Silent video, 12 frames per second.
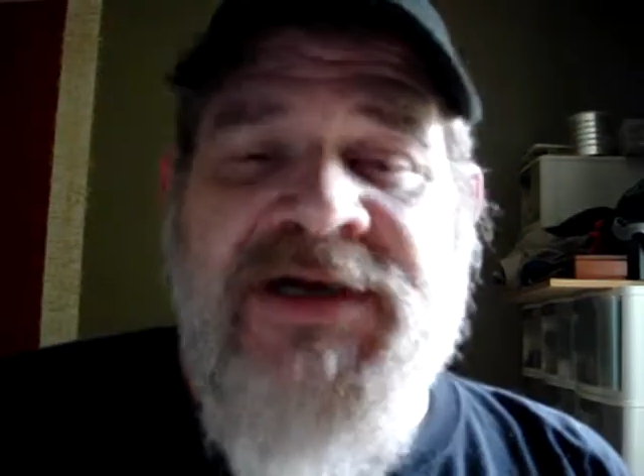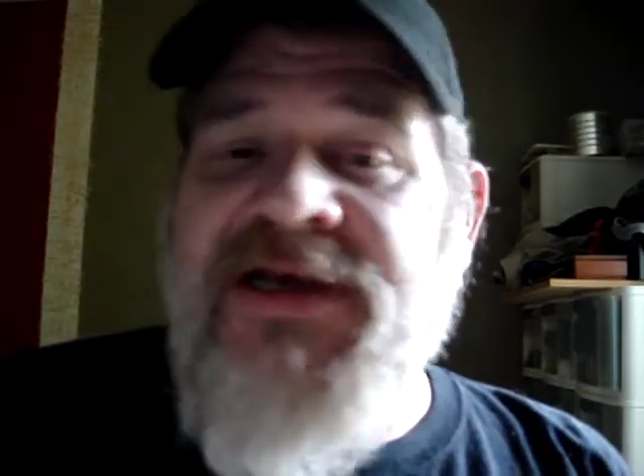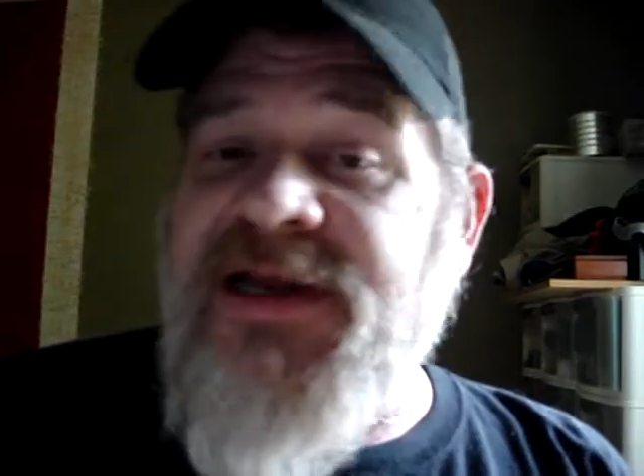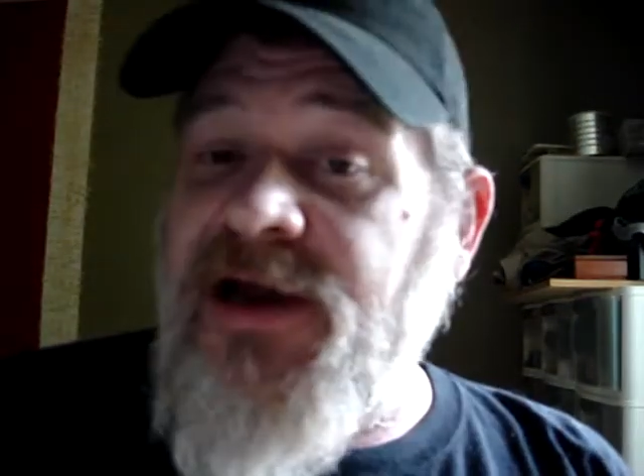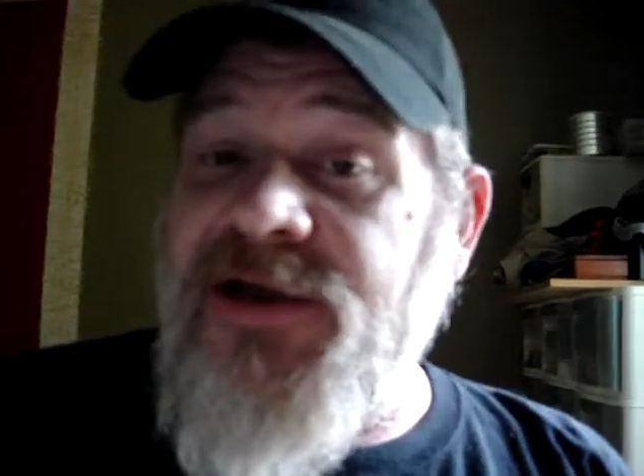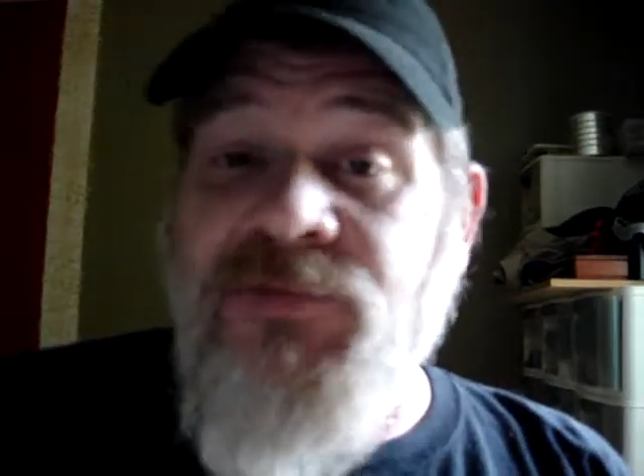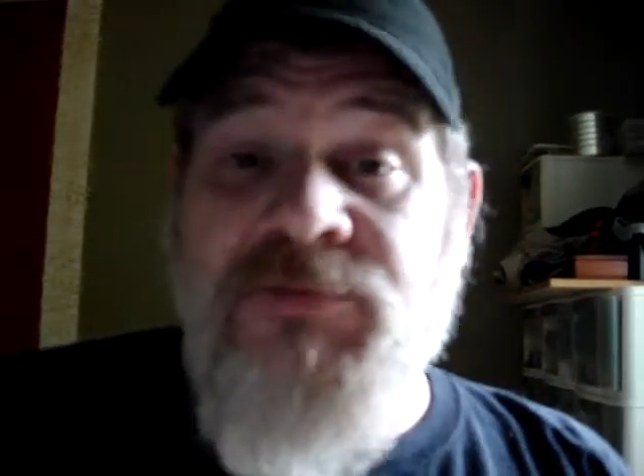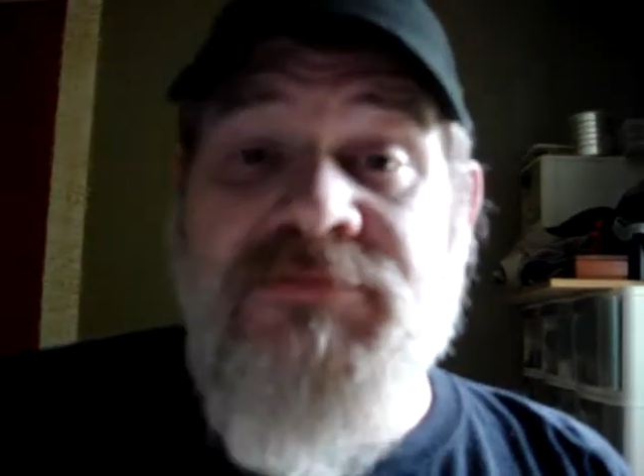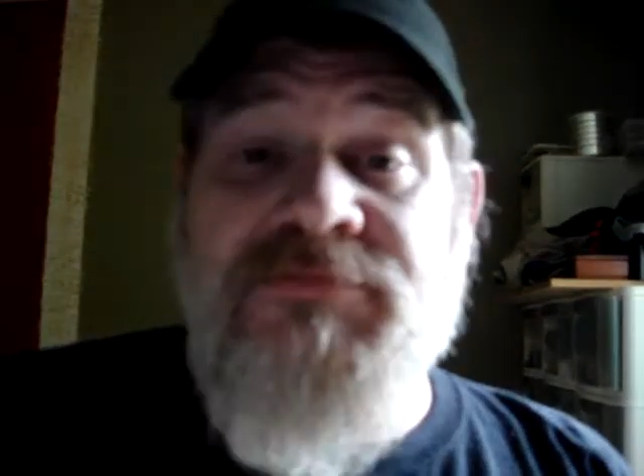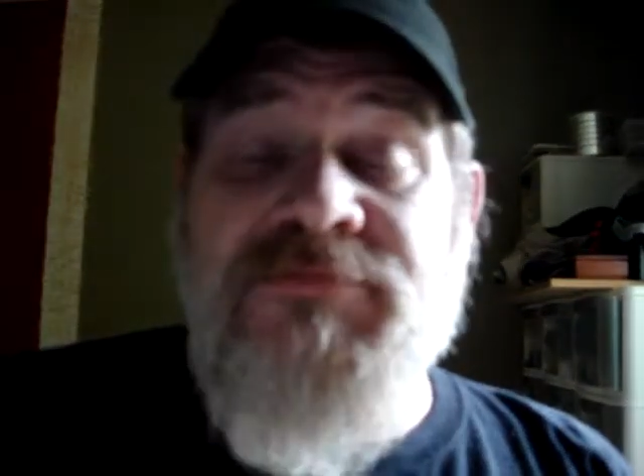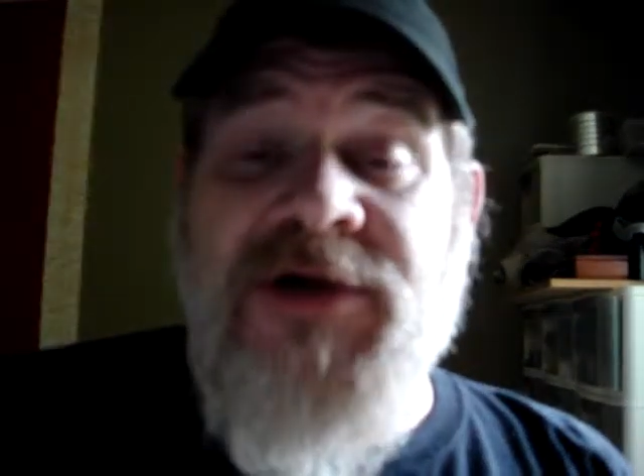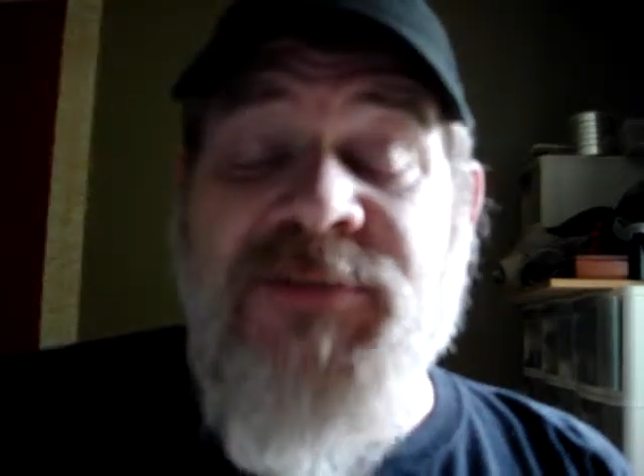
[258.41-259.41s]
Now,
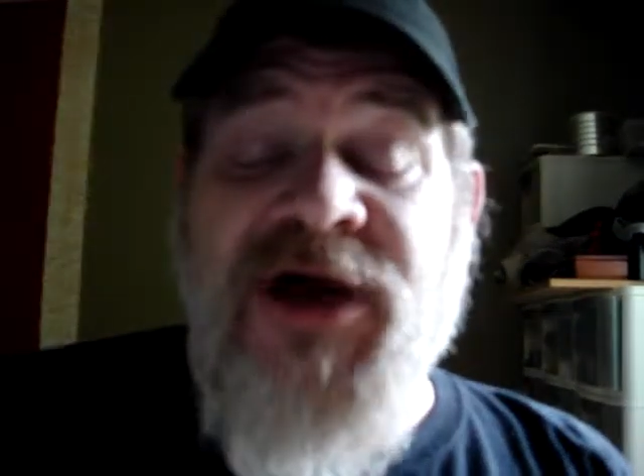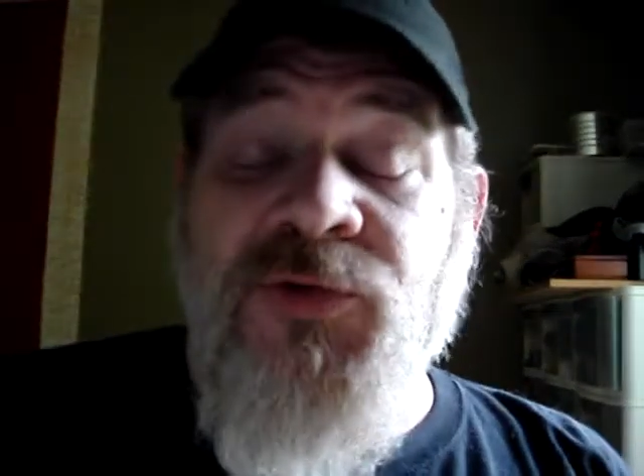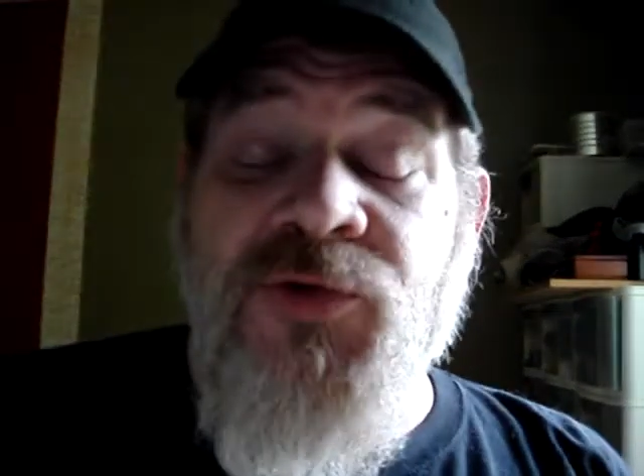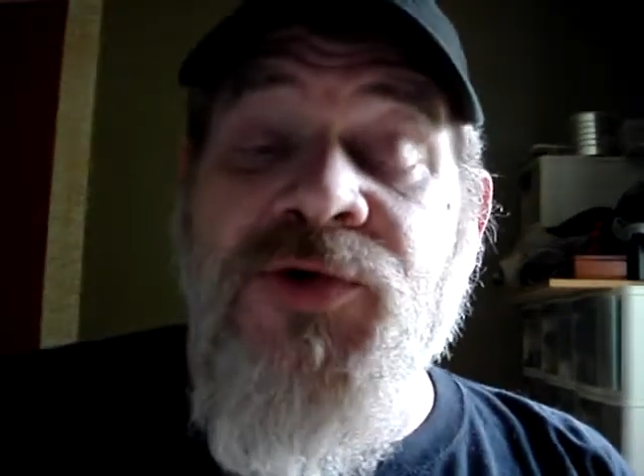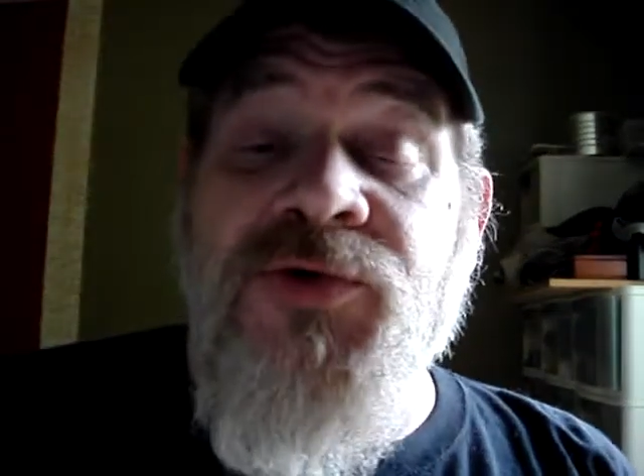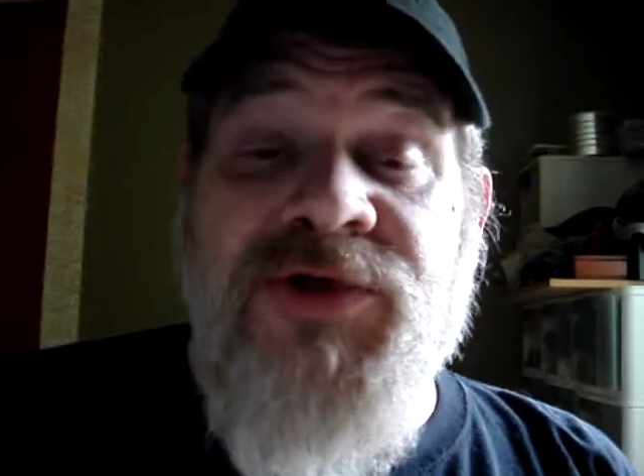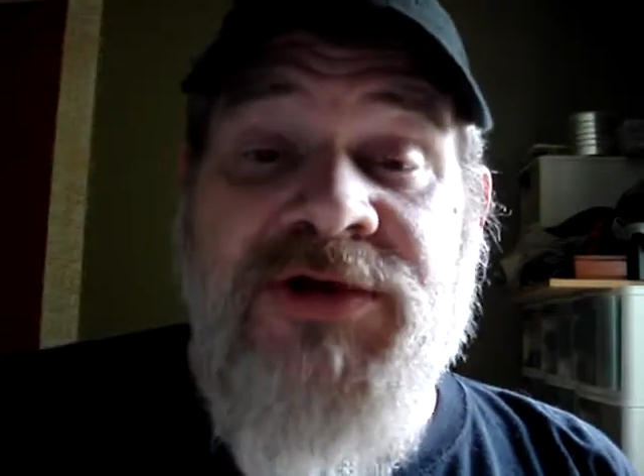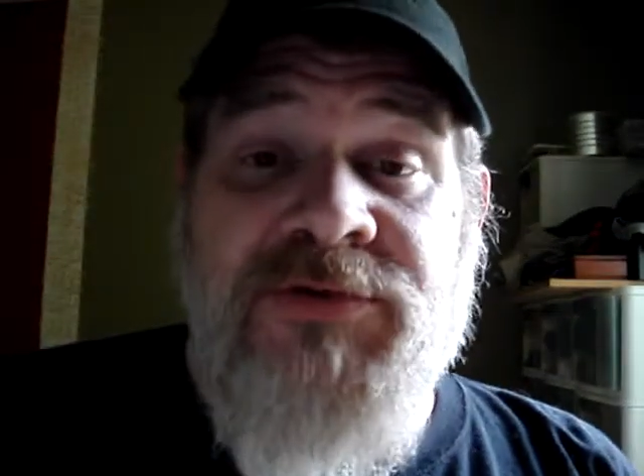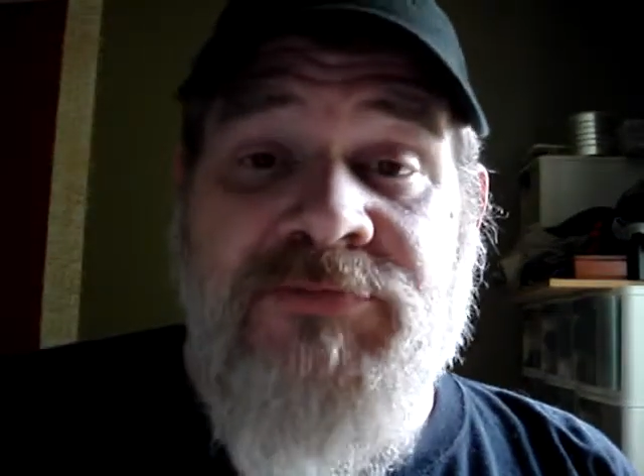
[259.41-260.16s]
I'm not rude,